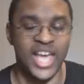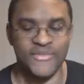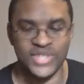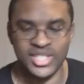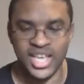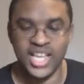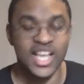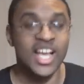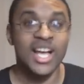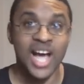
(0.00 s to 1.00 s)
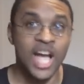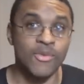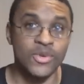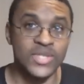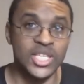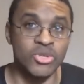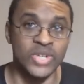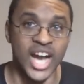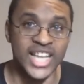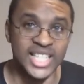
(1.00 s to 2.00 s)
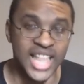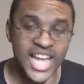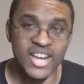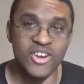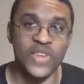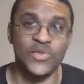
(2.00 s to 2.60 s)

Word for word: I have to say. I will see you guys later.